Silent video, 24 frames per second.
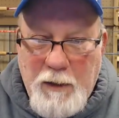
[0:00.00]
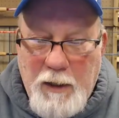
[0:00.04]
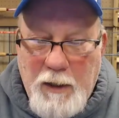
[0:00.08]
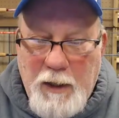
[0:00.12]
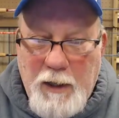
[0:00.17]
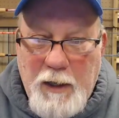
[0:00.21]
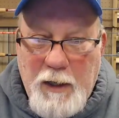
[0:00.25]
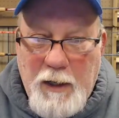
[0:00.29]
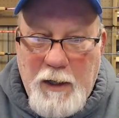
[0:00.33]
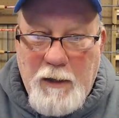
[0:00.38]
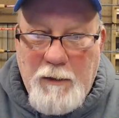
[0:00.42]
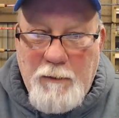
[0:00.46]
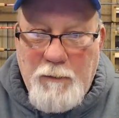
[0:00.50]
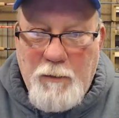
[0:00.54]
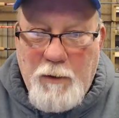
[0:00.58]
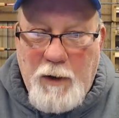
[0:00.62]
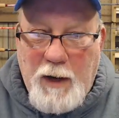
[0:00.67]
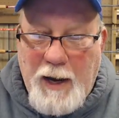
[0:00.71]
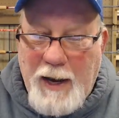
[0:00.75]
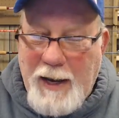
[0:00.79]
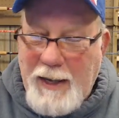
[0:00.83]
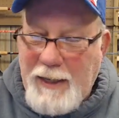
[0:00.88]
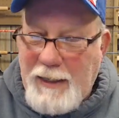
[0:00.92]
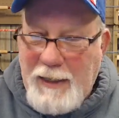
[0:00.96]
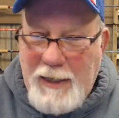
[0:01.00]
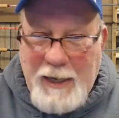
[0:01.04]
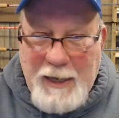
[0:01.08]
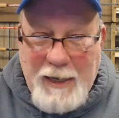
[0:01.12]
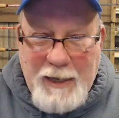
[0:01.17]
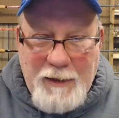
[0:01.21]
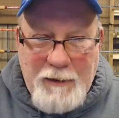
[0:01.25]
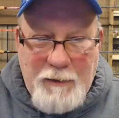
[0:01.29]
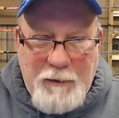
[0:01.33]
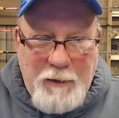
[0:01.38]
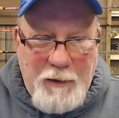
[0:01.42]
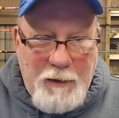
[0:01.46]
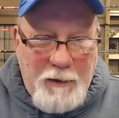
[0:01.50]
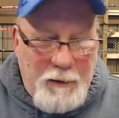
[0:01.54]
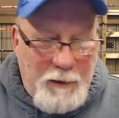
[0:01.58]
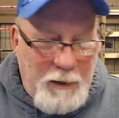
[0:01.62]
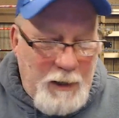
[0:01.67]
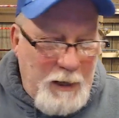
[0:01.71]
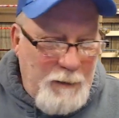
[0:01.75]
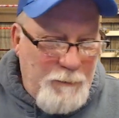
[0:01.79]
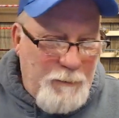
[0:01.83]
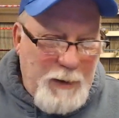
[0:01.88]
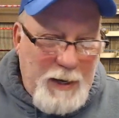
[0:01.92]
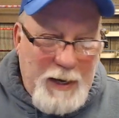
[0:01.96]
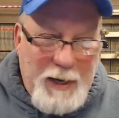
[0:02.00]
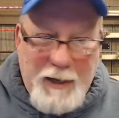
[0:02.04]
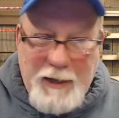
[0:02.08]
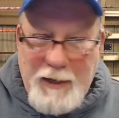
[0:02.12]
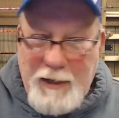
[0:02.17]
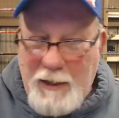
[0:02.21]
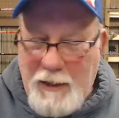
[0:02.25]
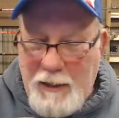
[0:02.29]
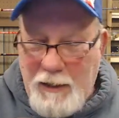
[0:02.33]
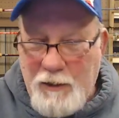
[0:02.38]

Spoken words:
I can't keep adding